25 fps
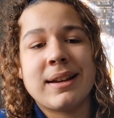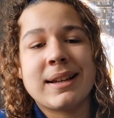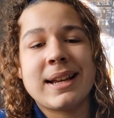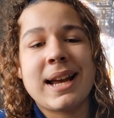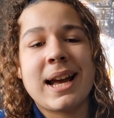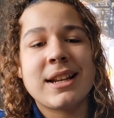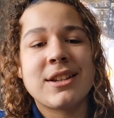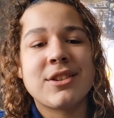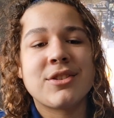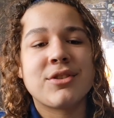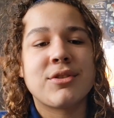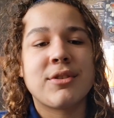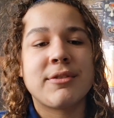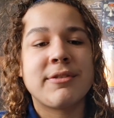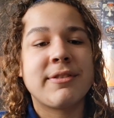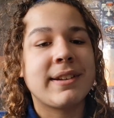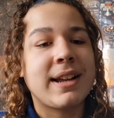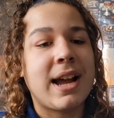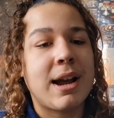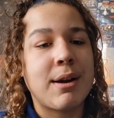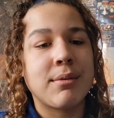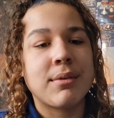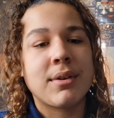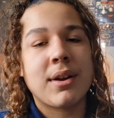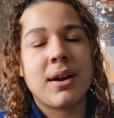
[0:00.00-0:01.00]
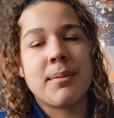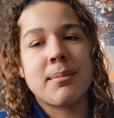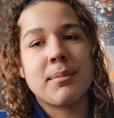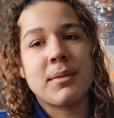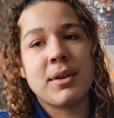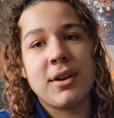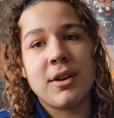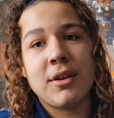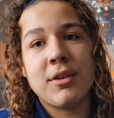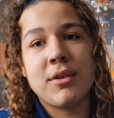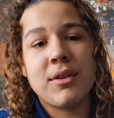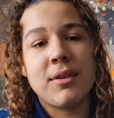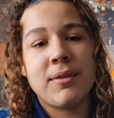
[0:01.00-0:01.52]
a catastrophic outcome.
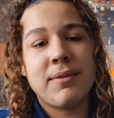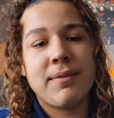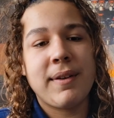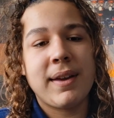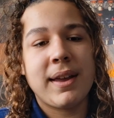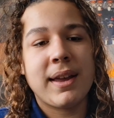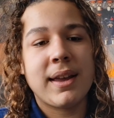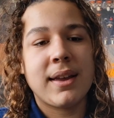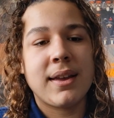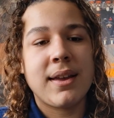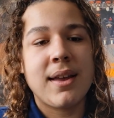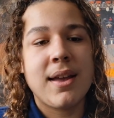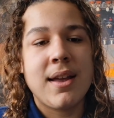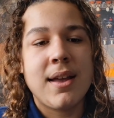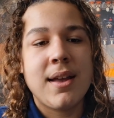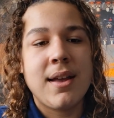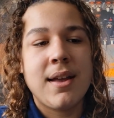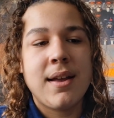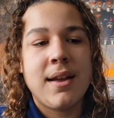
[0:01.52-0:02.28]
You know, you think